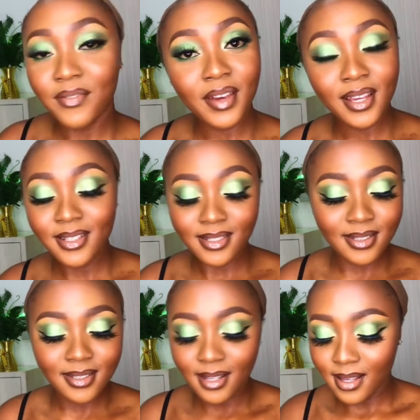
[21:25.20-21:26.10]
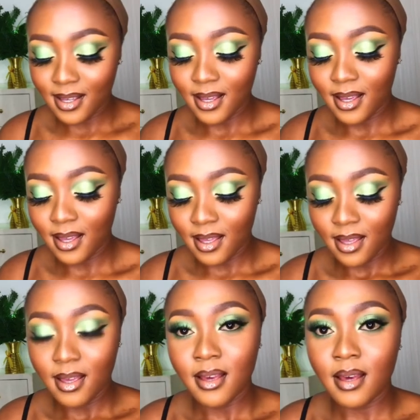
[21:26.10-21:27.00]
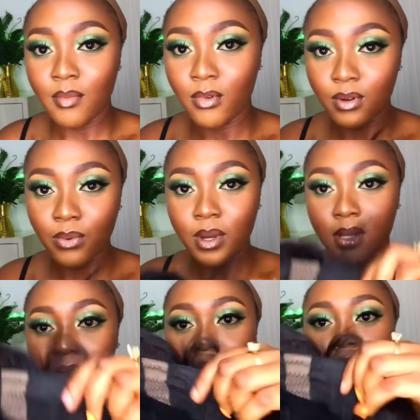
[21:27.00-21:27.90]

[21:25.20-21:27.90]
face. I'm going to wear this.